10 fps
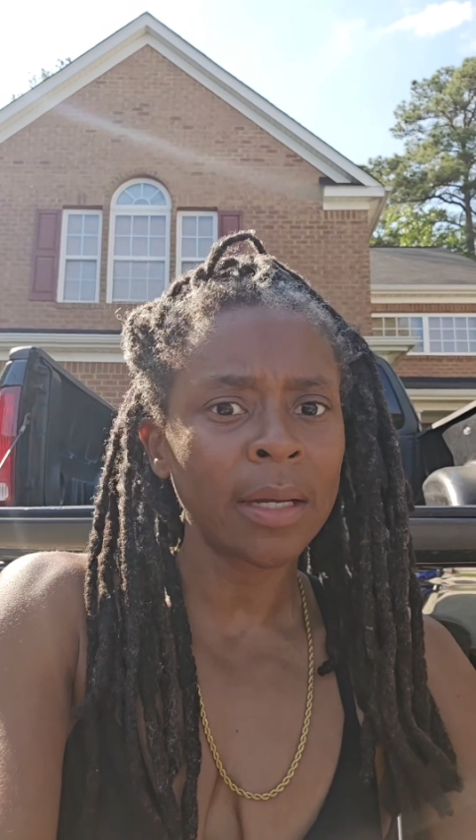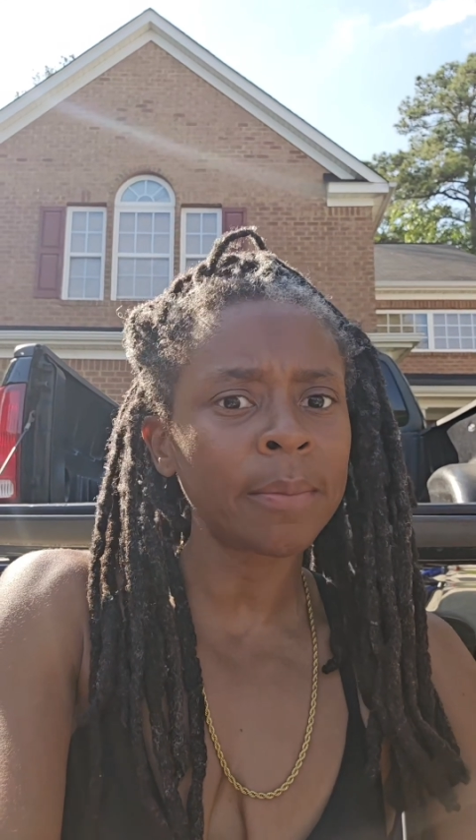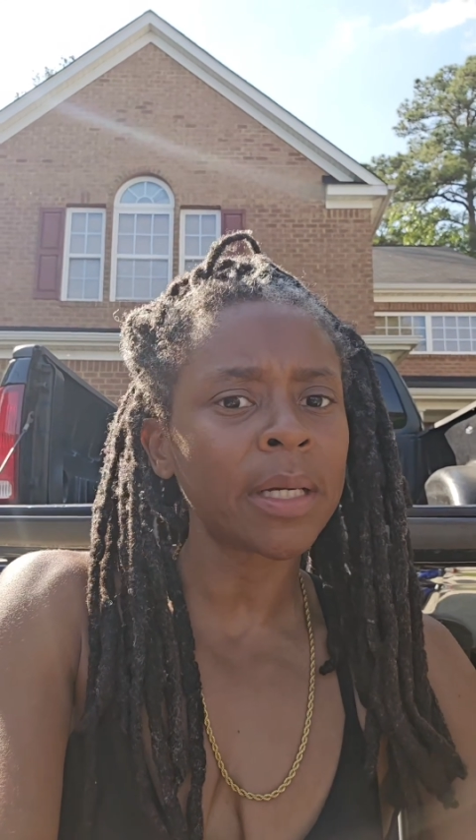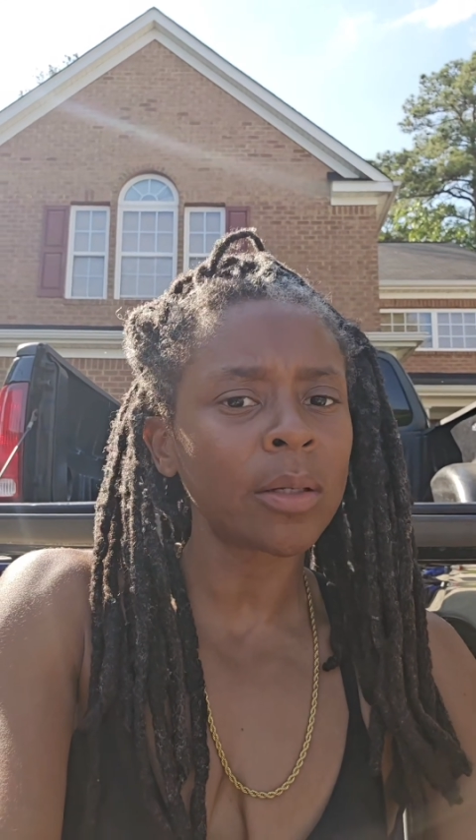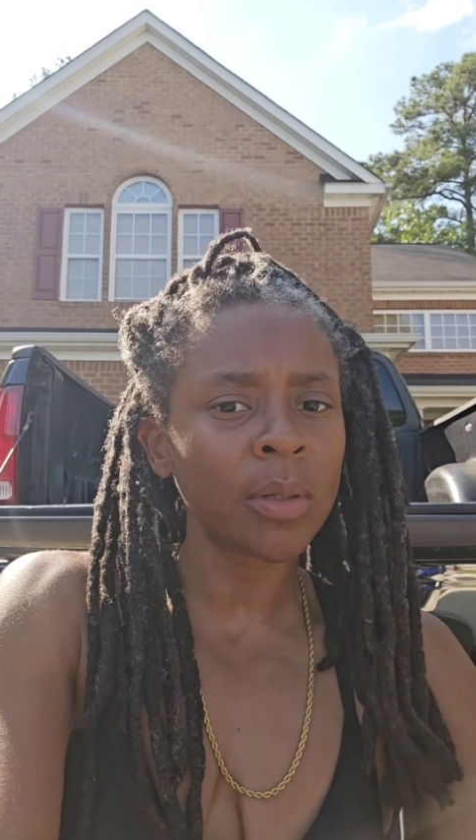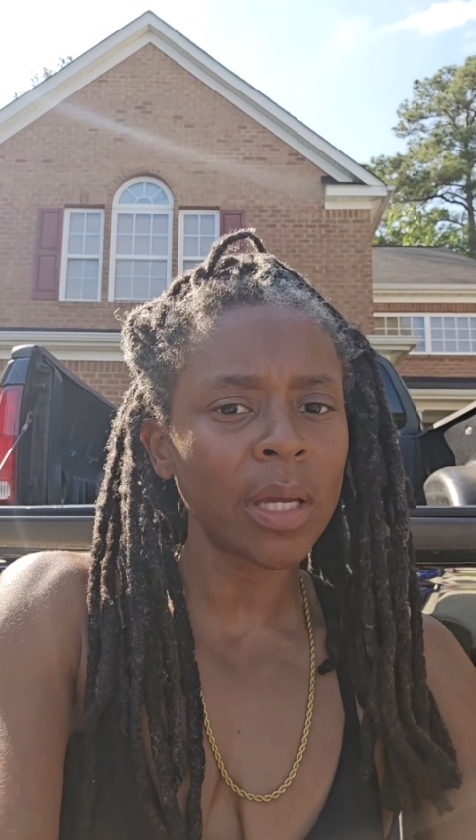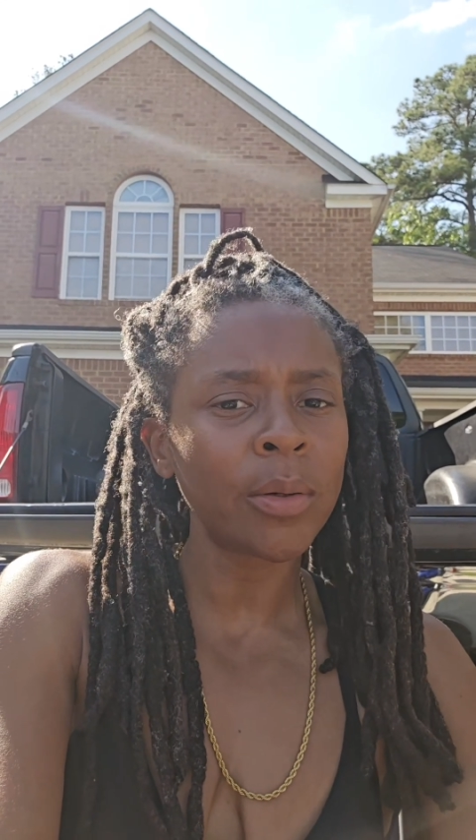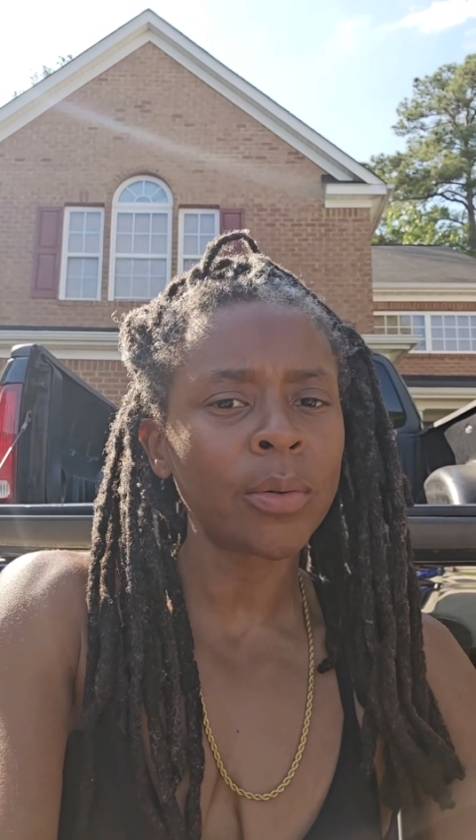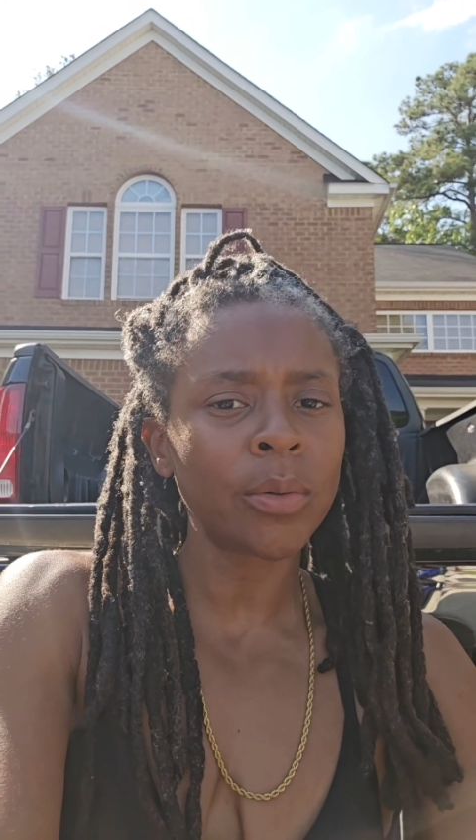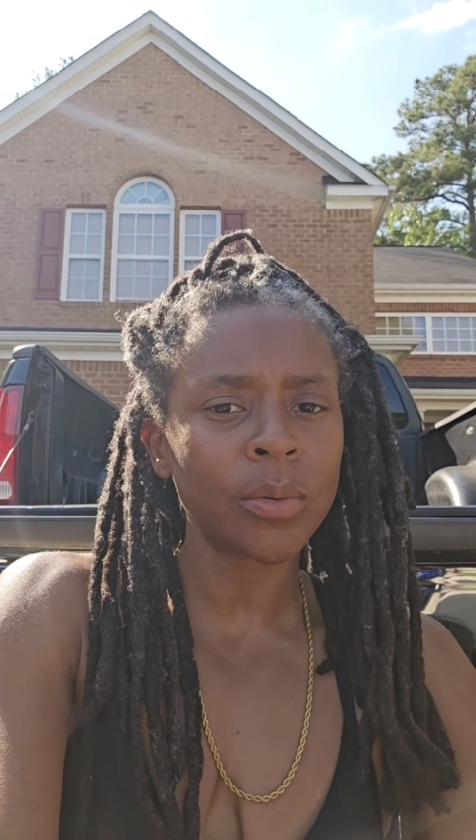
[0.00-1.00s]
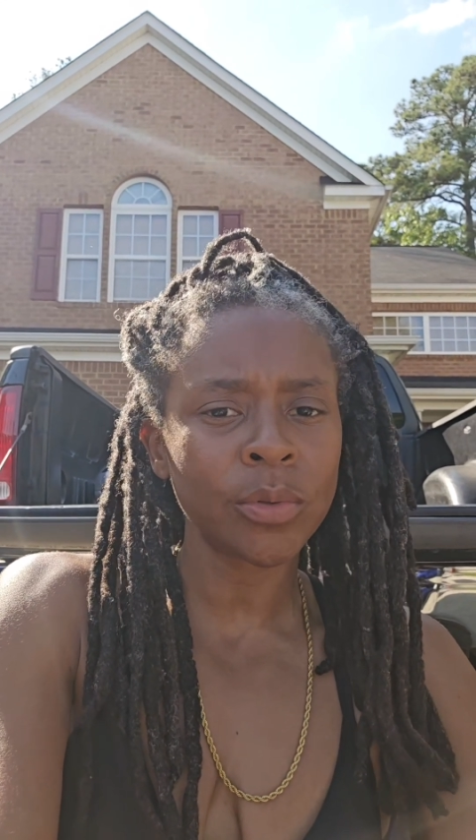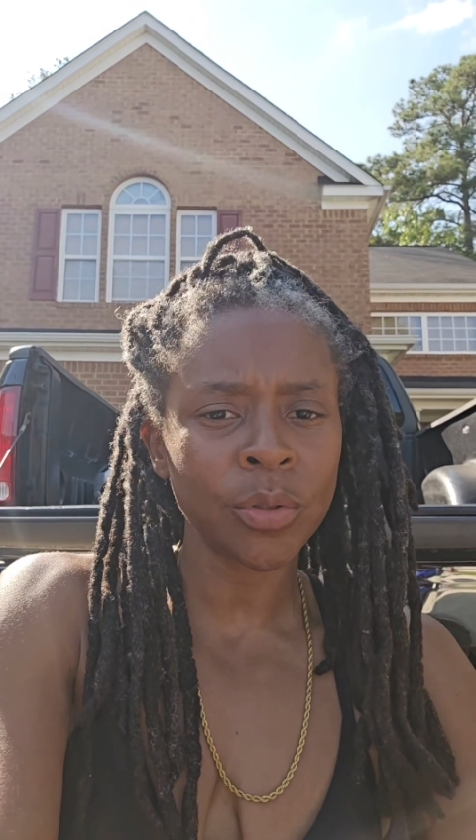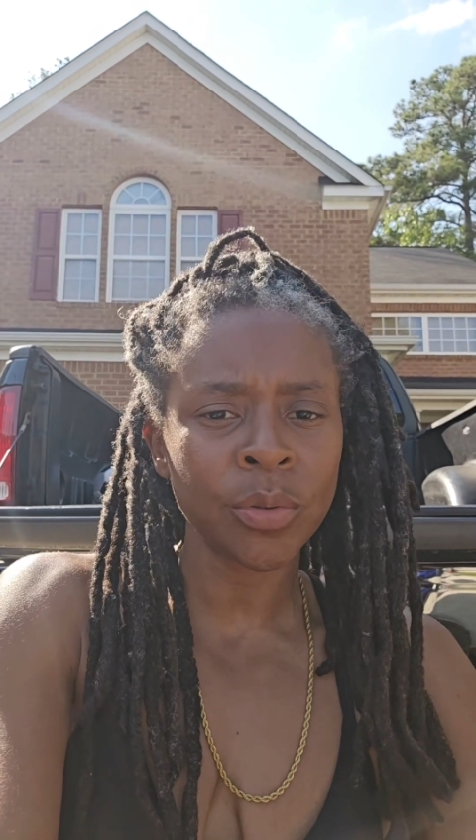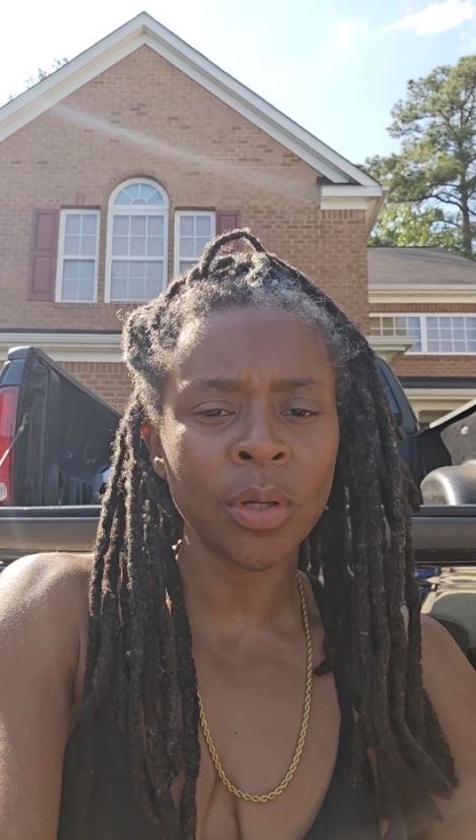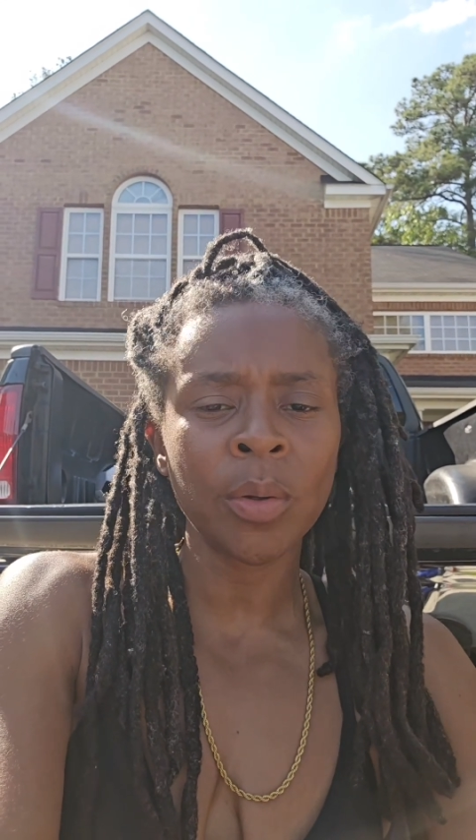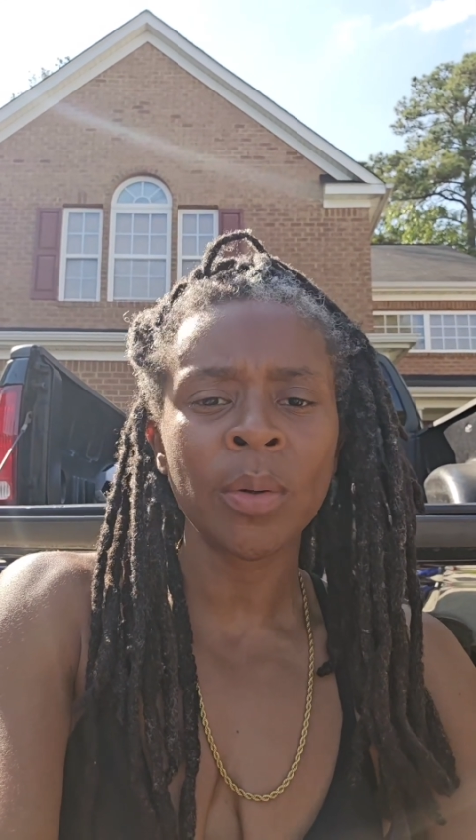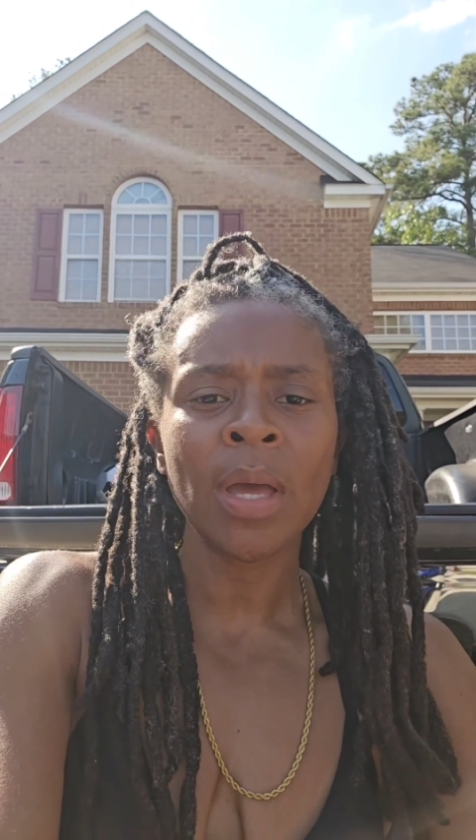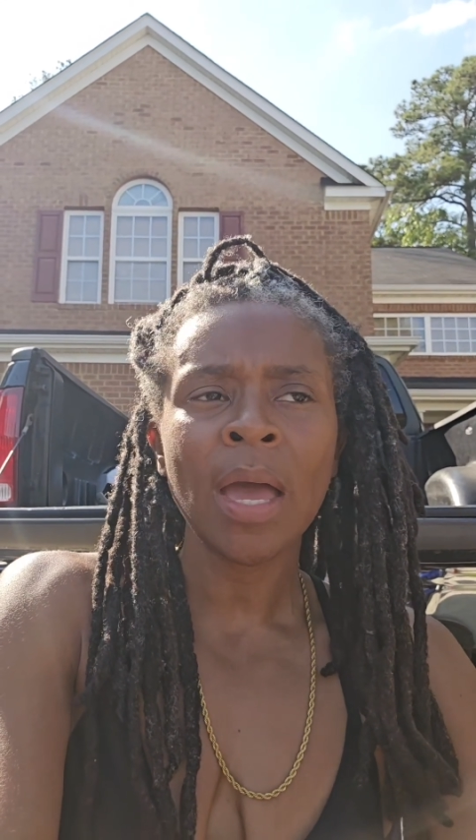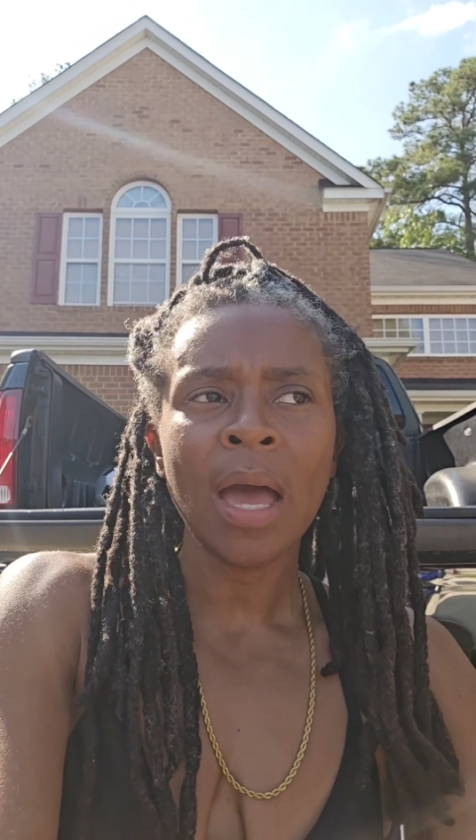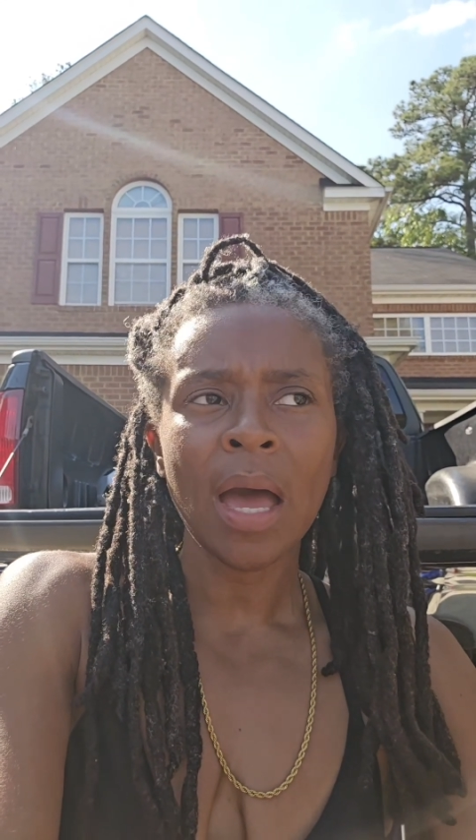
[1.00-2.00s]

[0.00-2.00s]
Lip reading: And I'm like, okay, cool, you know.